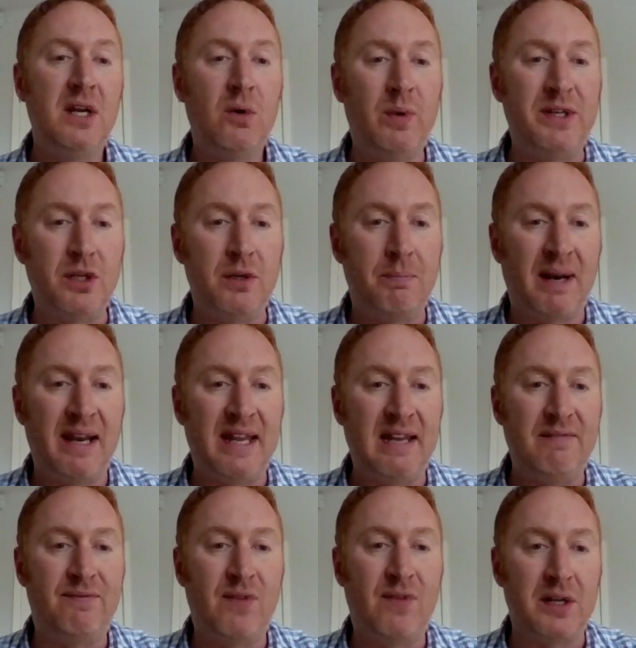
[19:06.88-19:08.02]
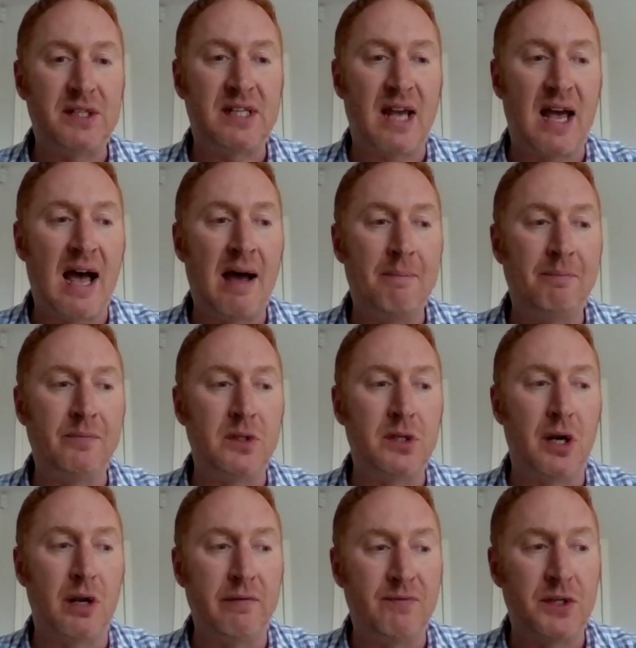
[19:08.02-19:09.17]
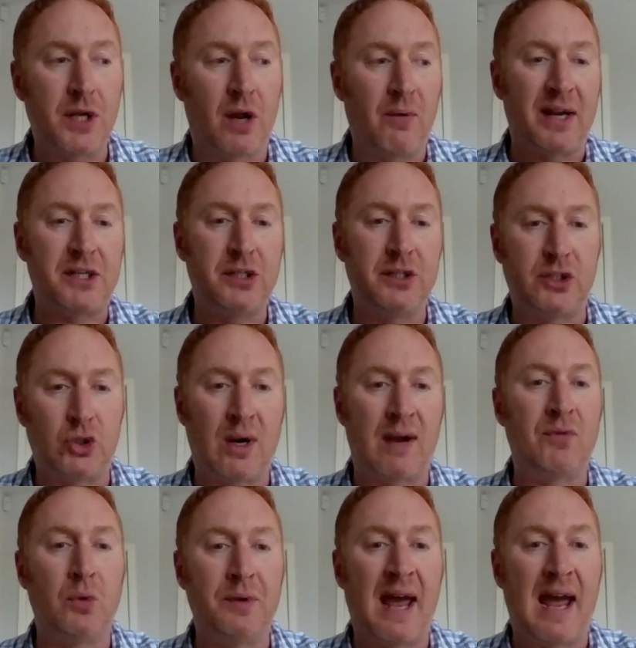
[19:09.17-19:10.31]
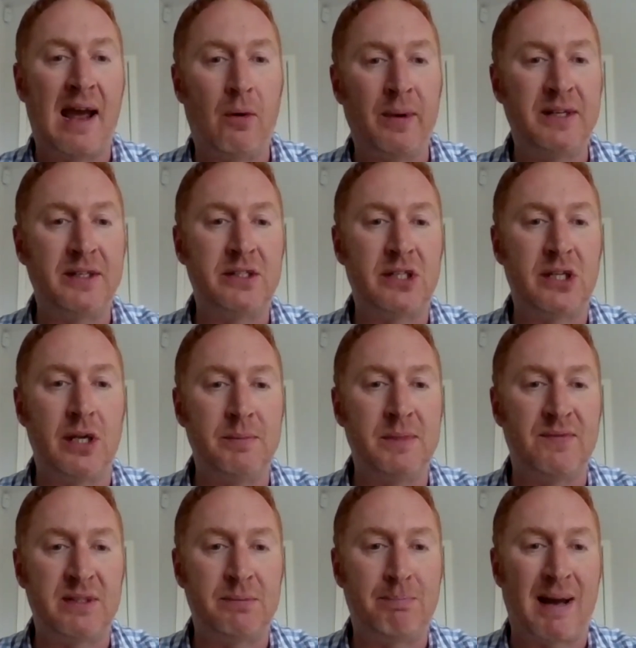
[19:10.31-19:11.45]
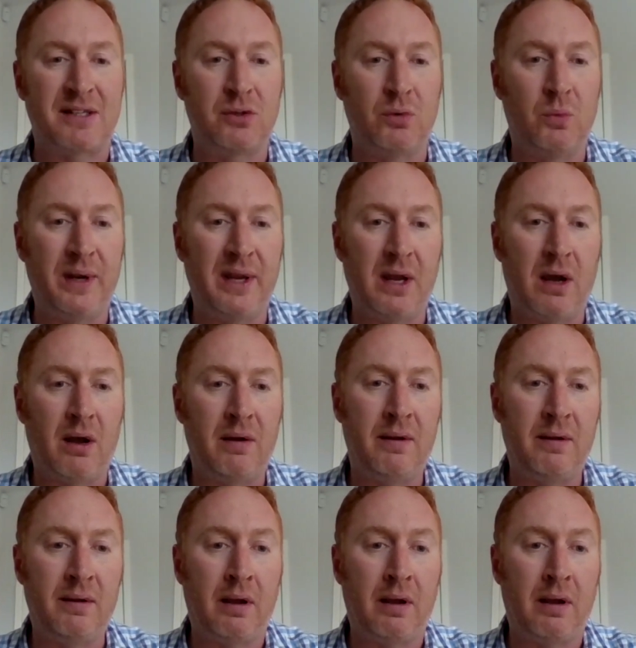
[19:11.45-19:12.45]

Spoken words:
we do believe that the direction of travel now, in terms of this battle we are